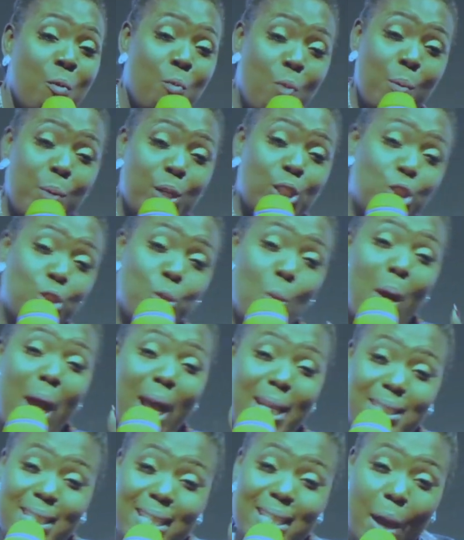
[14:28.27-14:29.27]
We will show
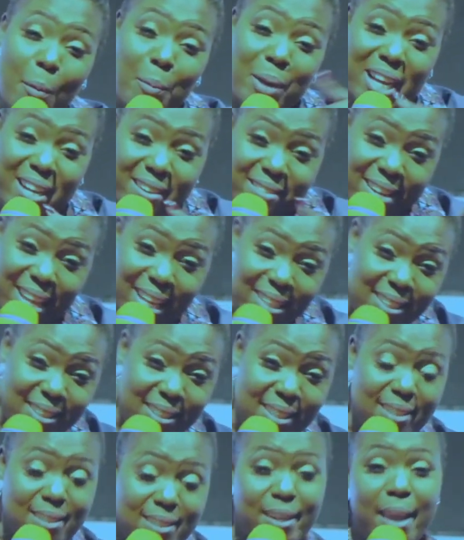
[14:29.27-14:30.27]
her, say, now we create
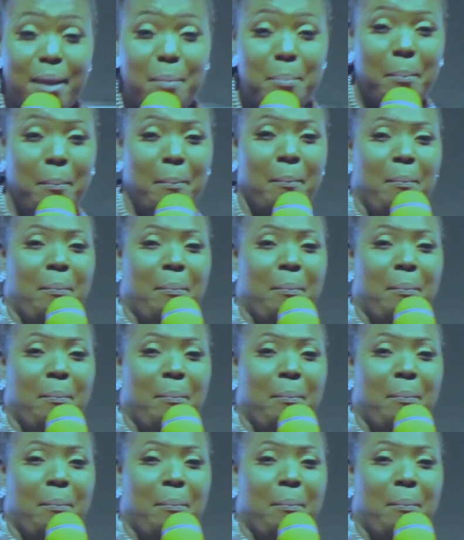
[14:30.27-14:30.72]
this game.